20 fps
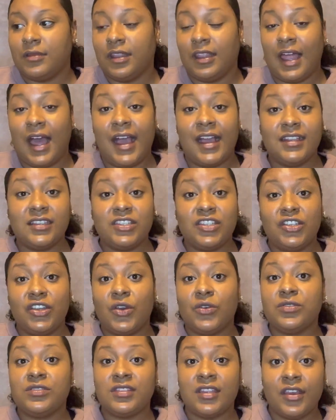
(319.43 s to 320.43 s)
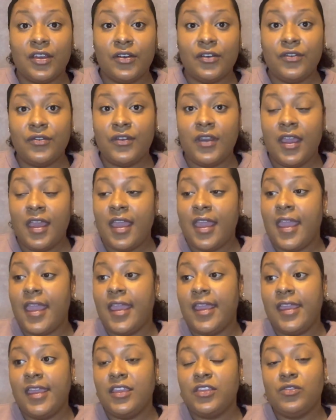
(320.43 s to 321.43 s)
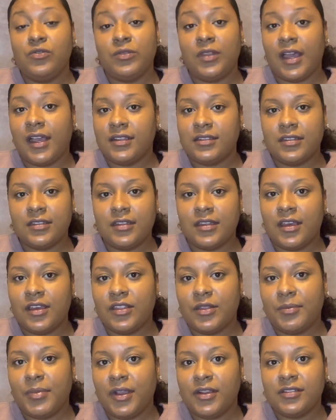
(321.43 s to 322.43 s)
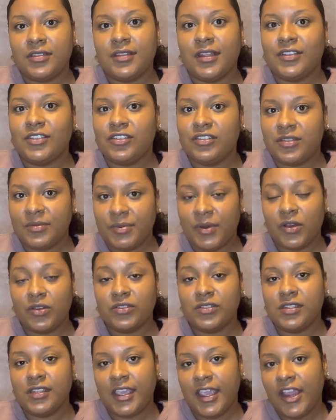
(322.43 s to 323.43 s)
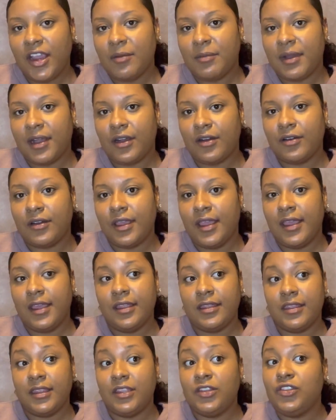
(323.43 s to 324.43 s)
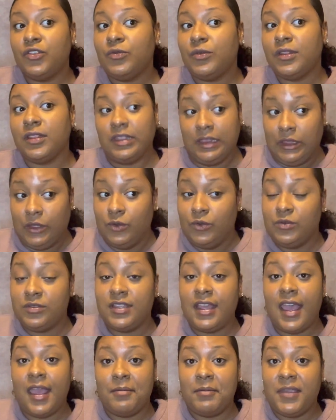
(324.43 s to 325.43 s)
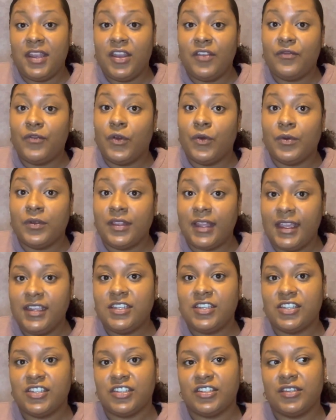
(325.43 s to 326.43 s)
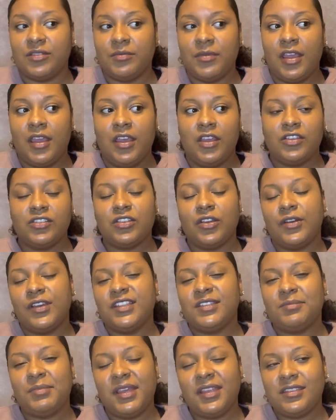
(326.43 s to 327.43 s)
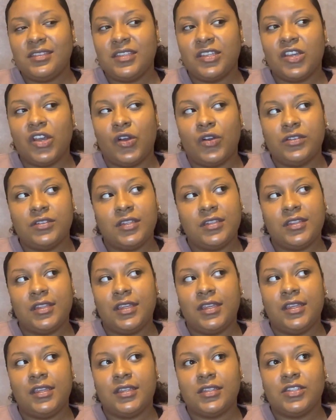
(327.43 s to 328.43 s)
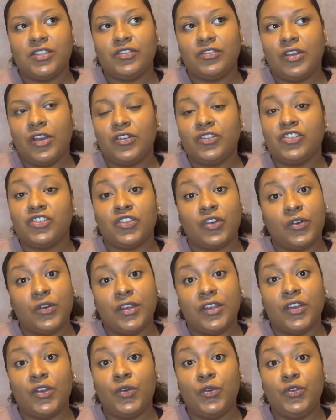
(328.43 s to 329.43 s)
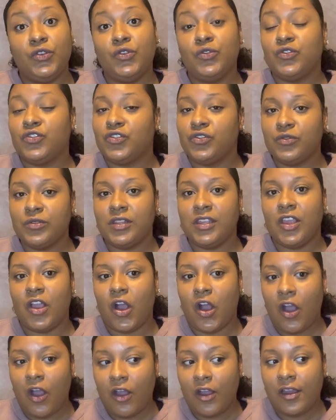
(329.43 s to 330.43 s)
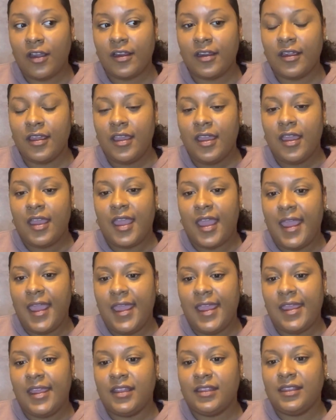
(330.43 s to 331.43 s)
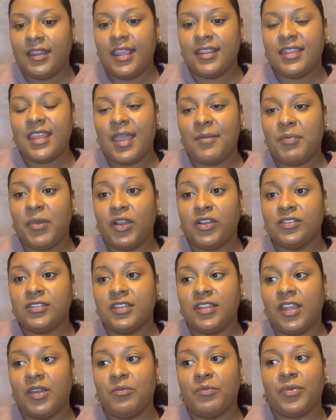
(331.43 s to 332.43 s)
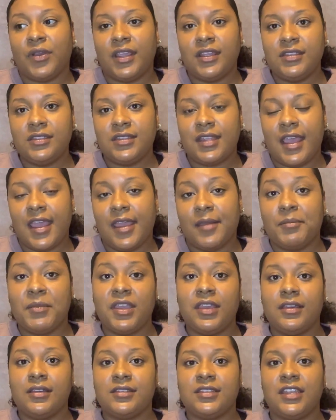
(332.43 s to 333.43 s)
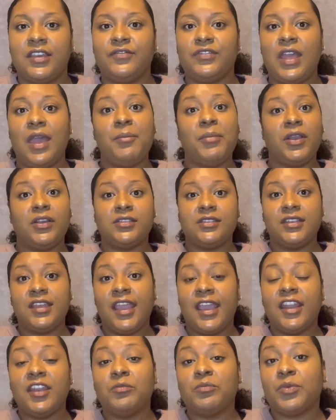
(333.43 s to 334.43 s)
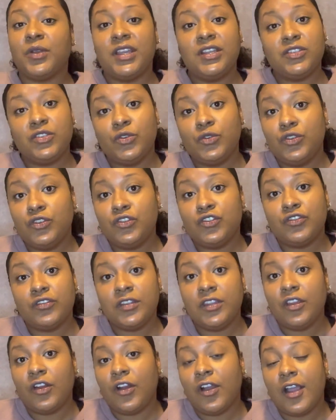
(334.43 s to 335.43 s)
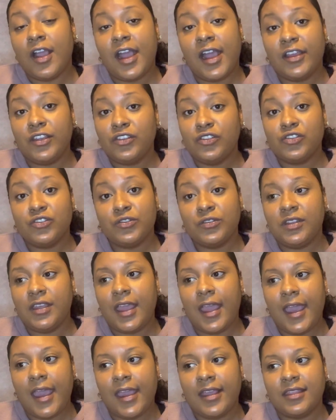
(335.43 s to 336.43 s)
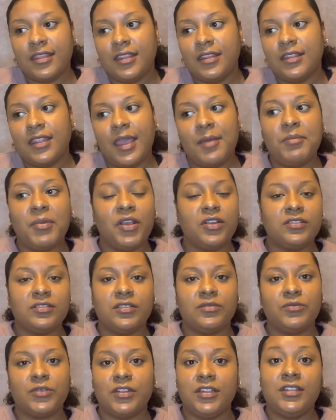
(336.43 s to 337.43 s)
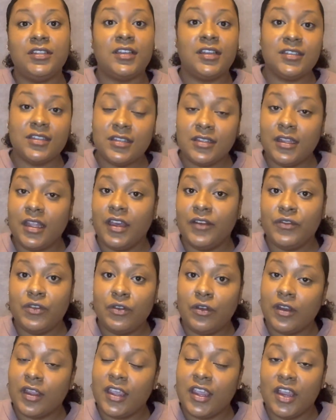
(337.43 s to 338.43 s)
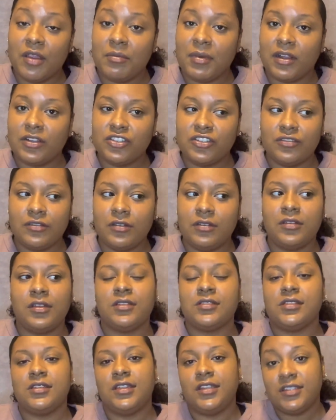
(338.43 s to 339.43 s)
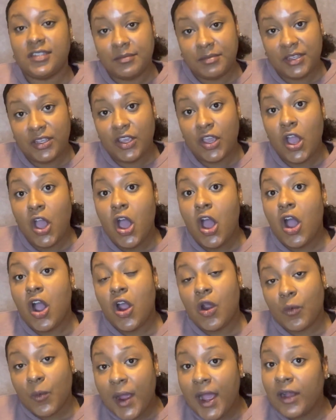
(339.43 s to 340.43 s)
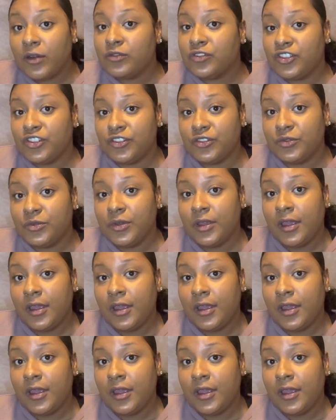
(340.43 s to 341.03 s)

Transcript: lying to yourself, and you lying to the other person that you supposedly care about, and then you lose that meaningful relationship. So it's best to go into things, showing who you truly are, and let that person embrace that. Because if that person can't embrace who you truly are, how you truly act, then that person really doesn't love you or care about you and doesn't need to be around you.